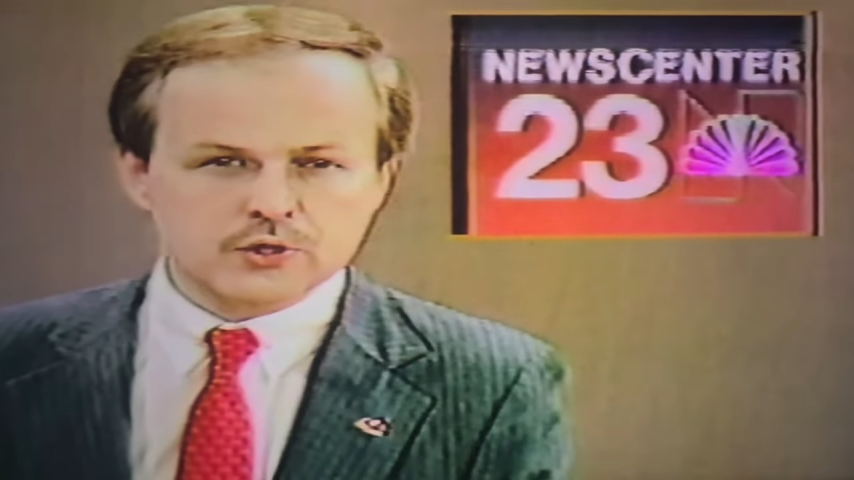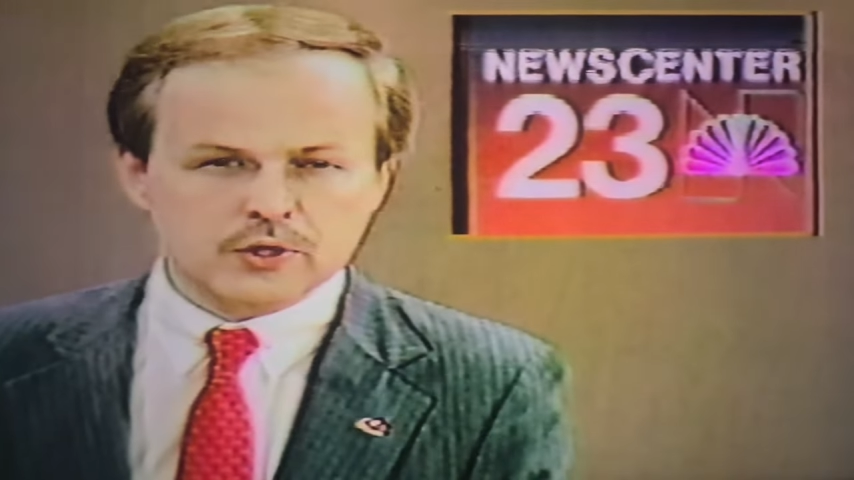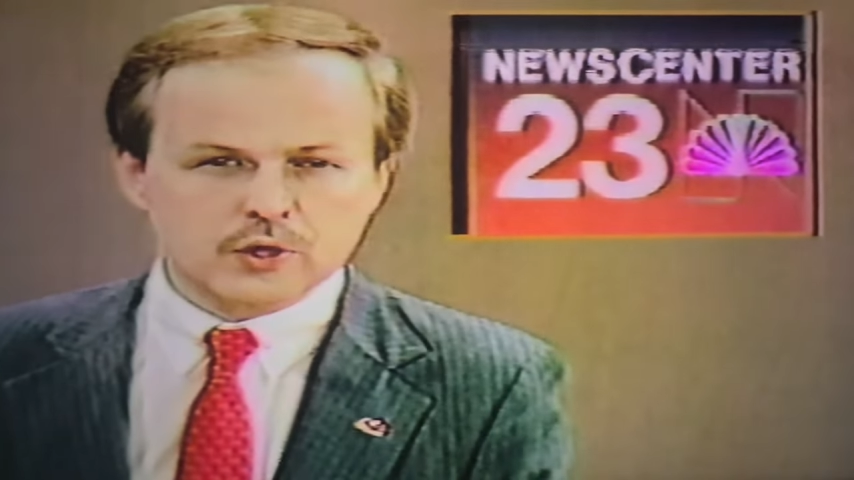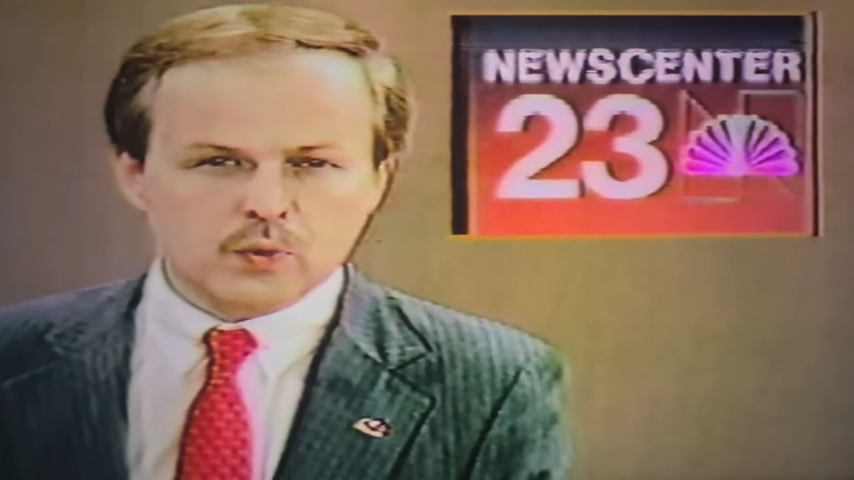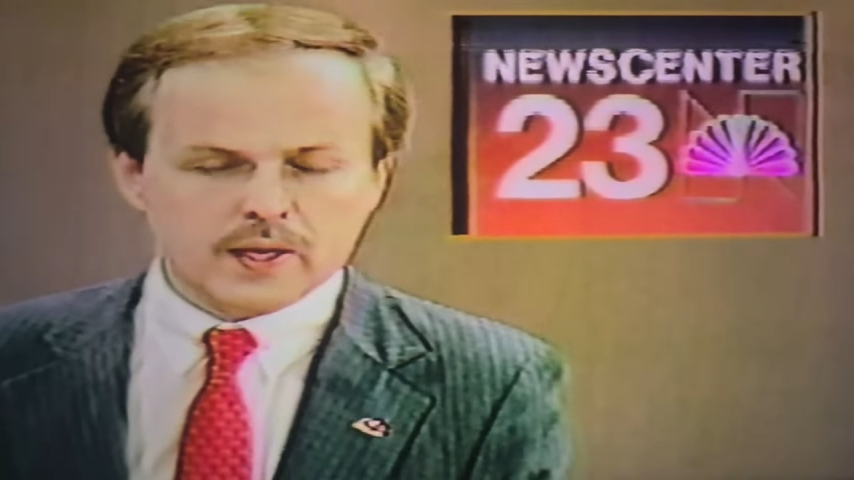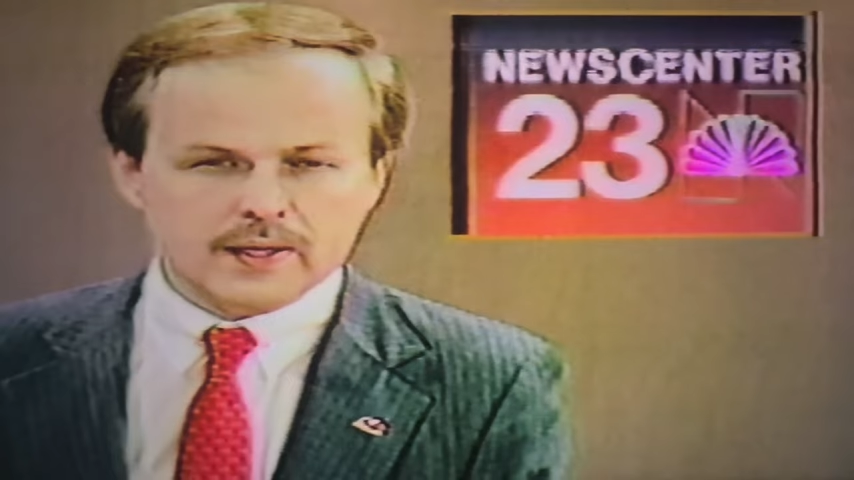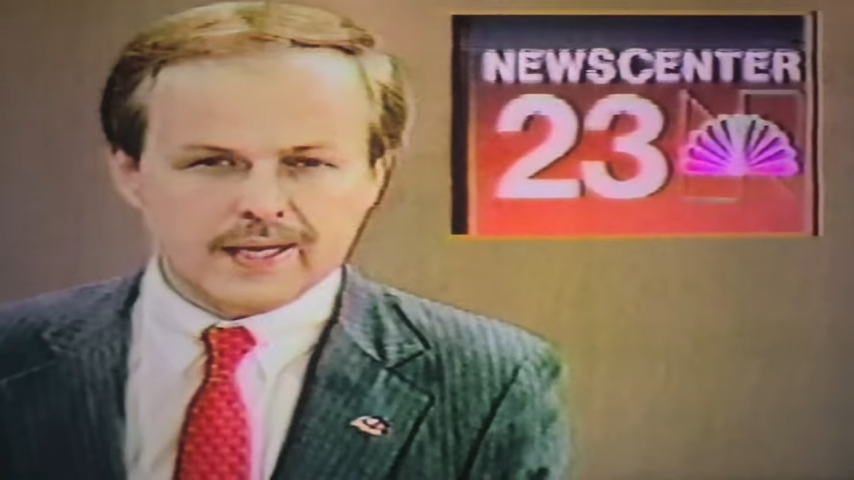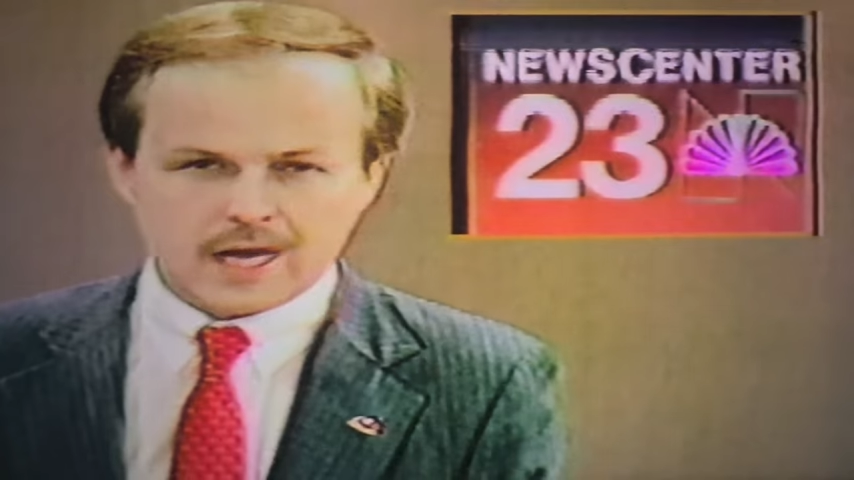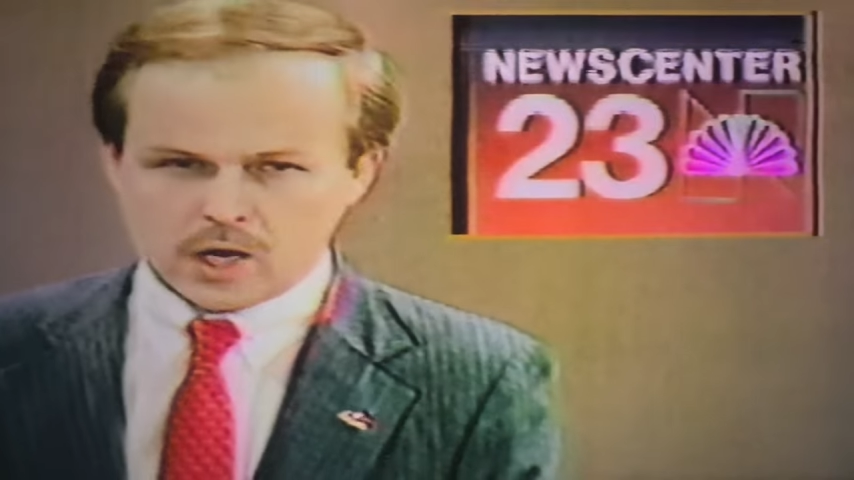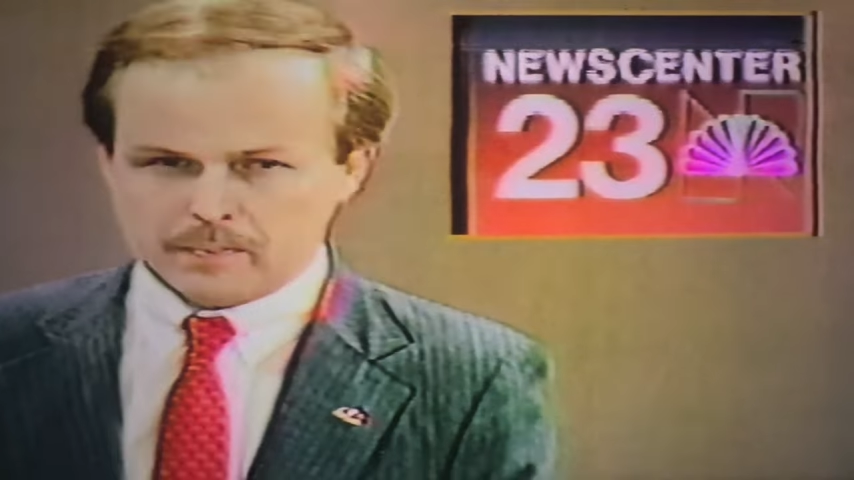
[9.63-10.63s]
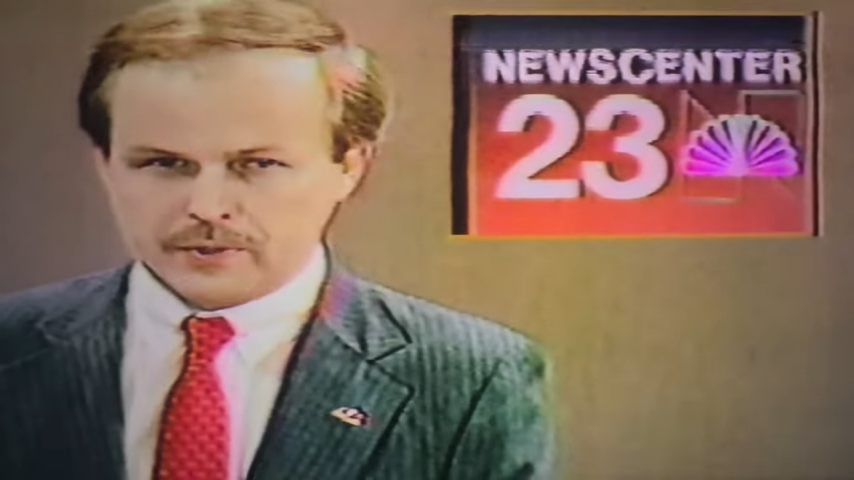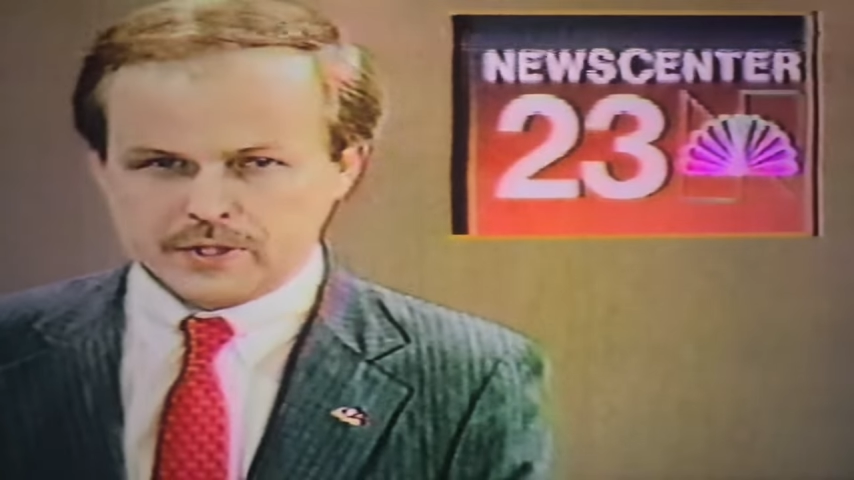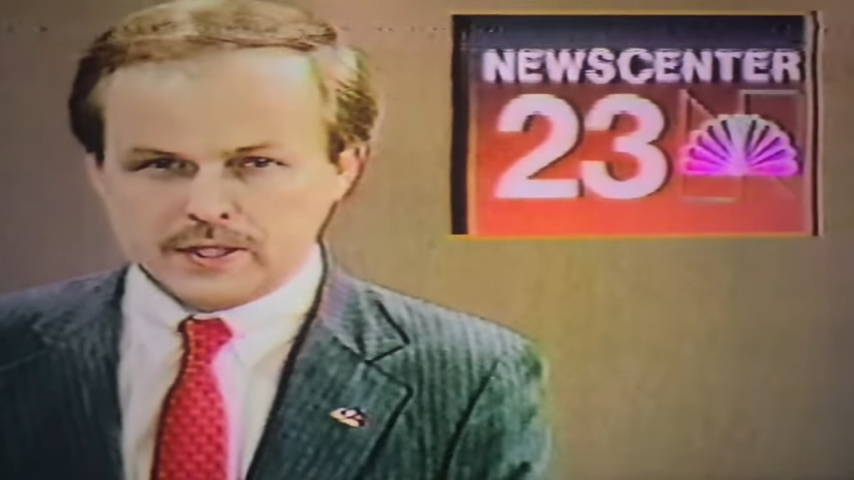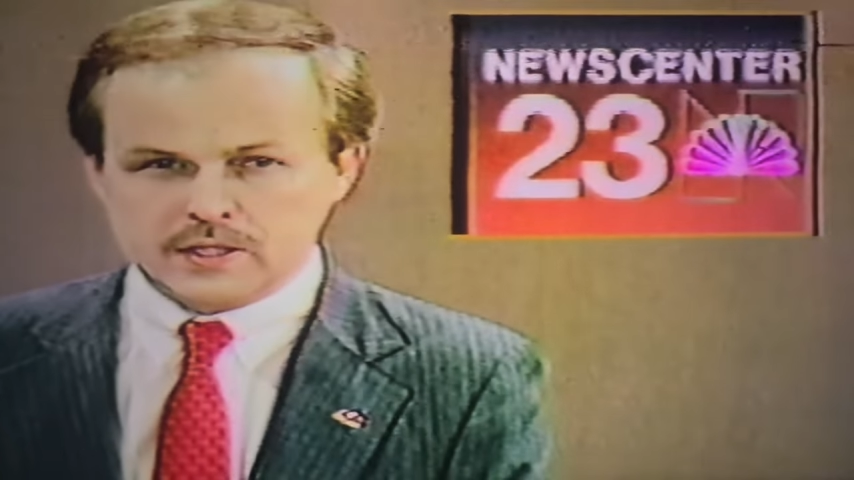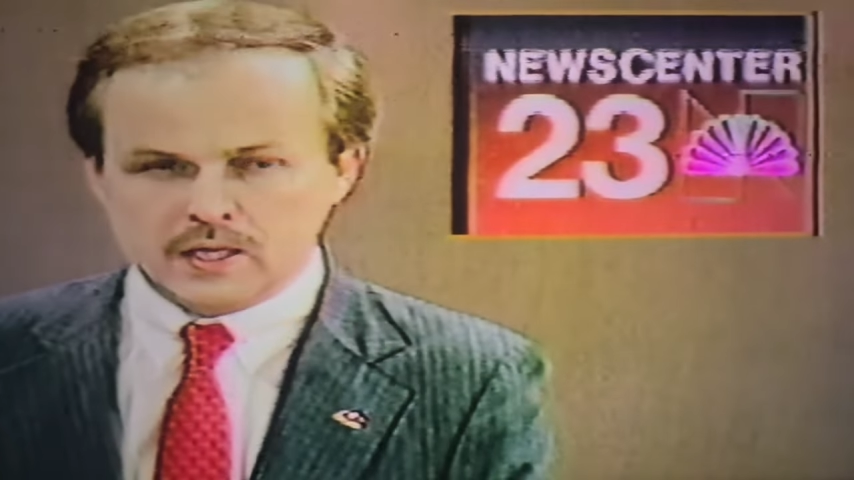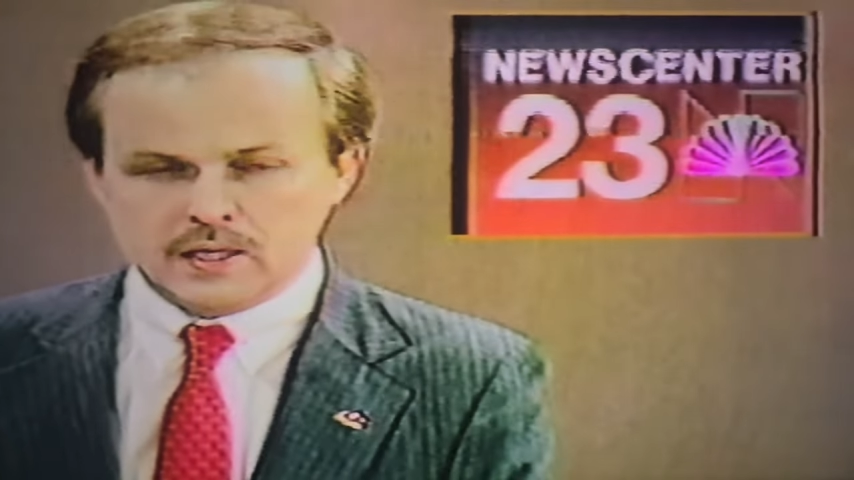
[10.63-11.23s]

turned quickly to helplessness